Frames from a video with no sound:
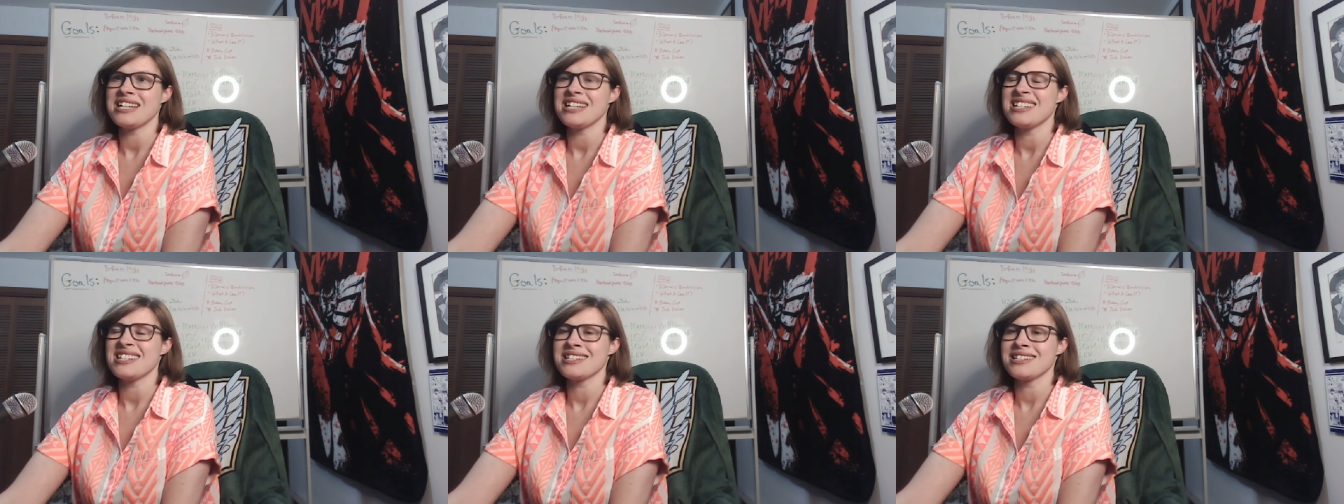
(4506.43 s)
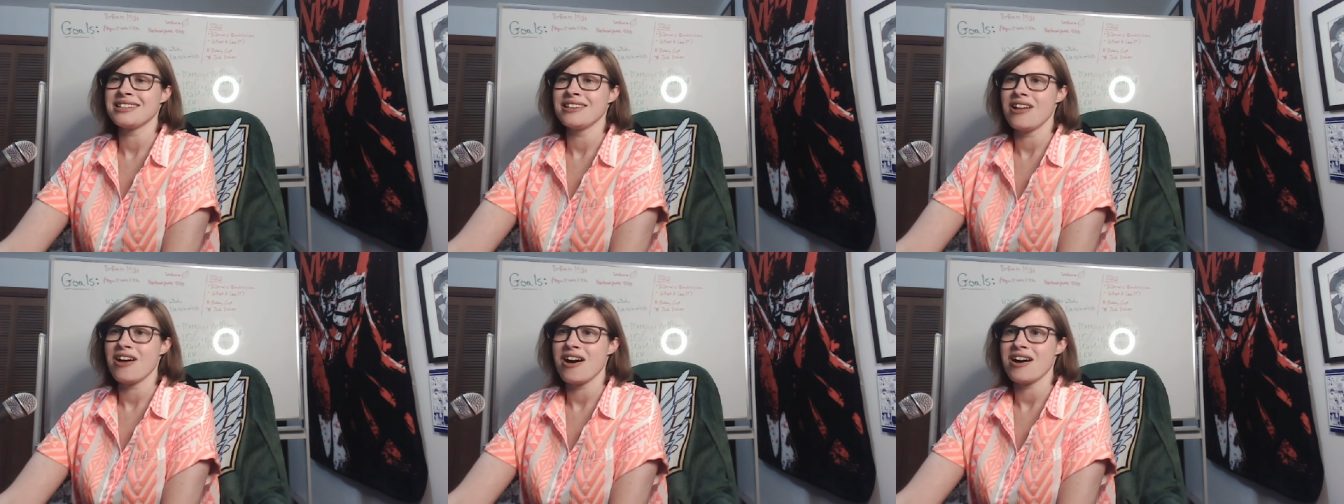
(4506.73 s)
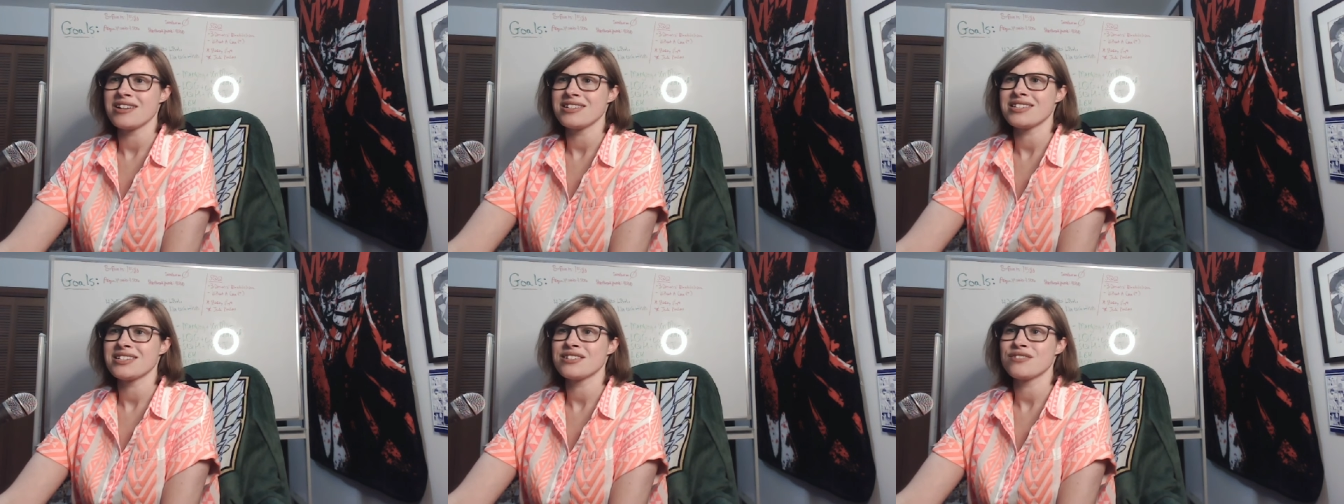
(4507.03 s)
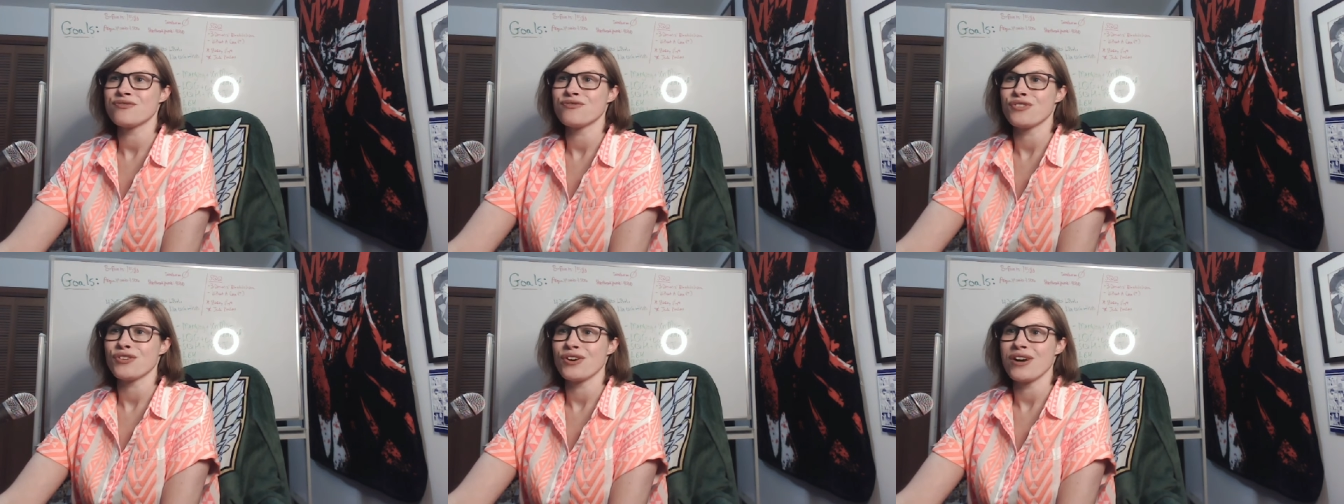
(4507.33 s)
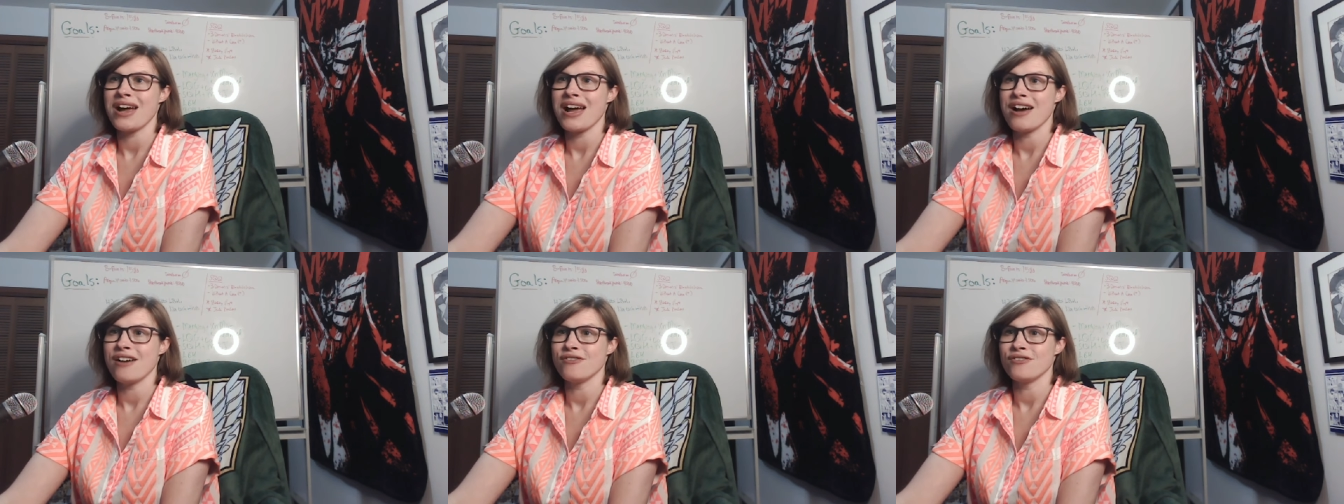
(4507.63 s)
is lost
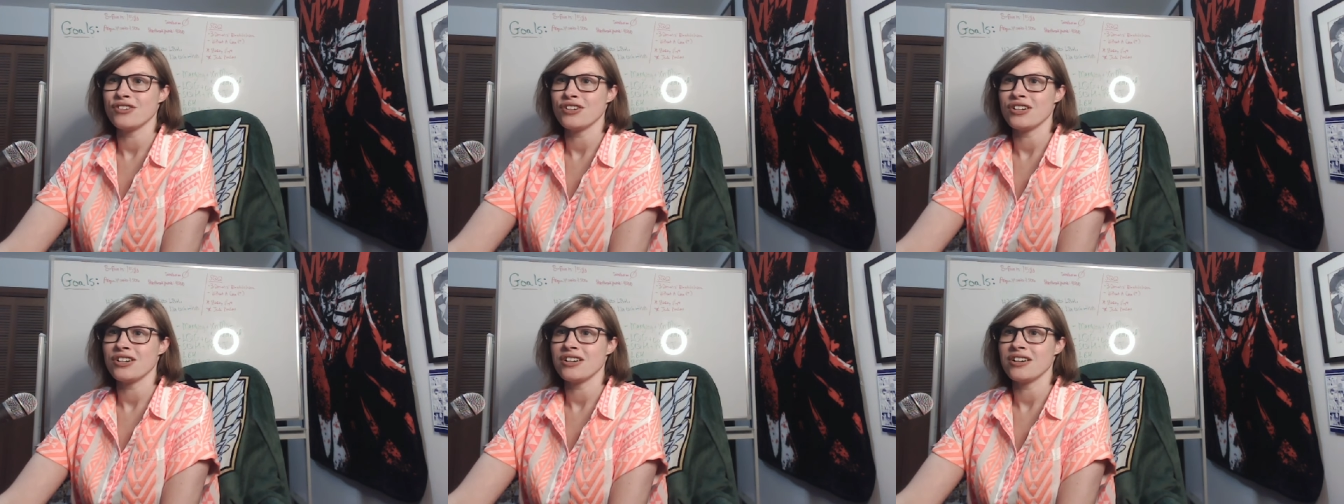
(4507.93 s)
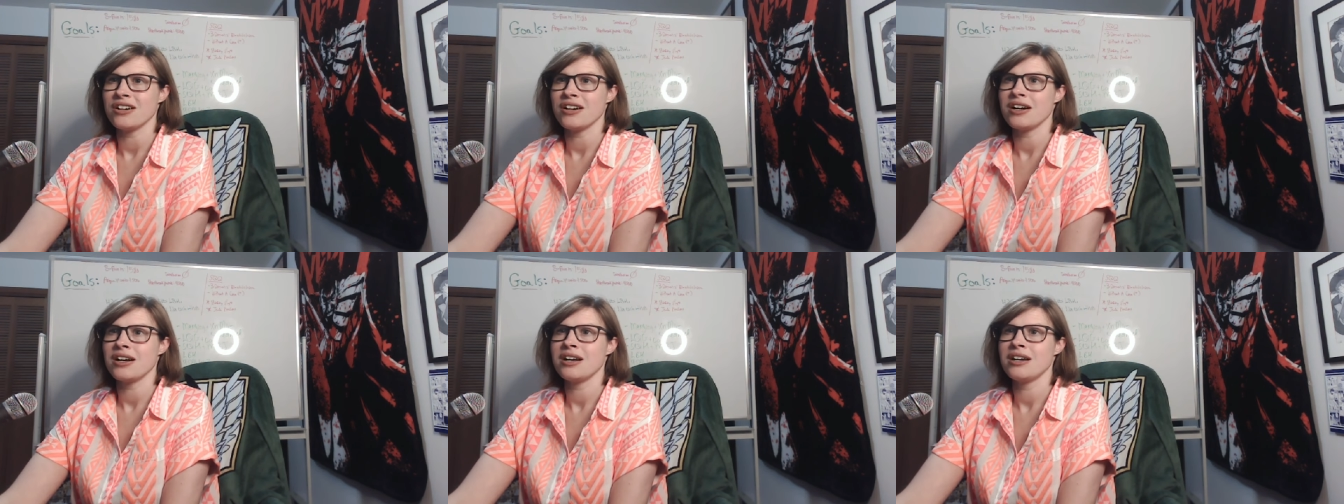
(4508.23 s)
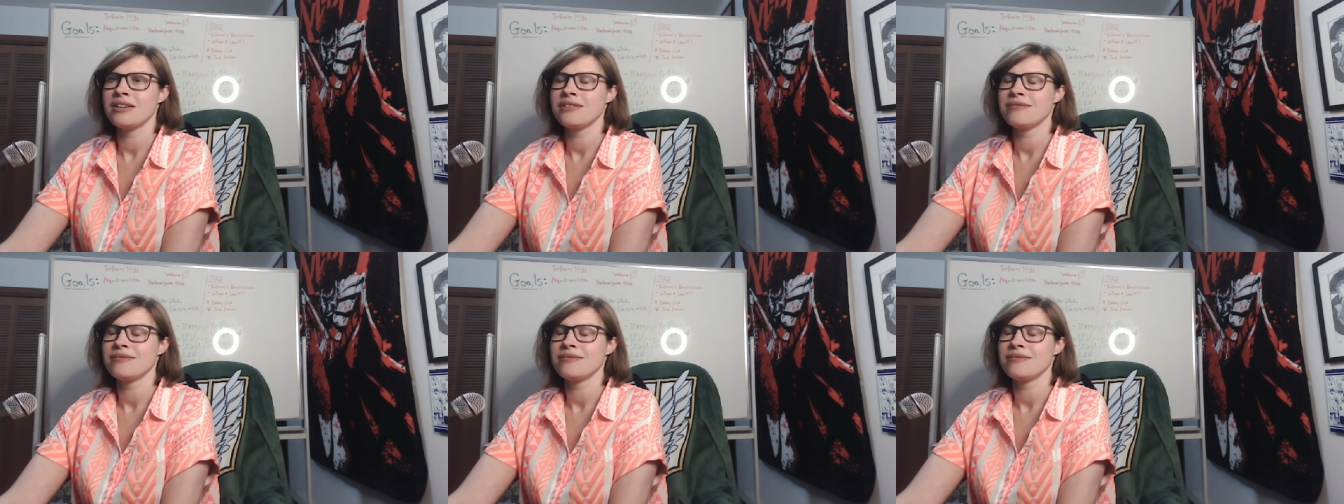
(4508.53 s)
forever,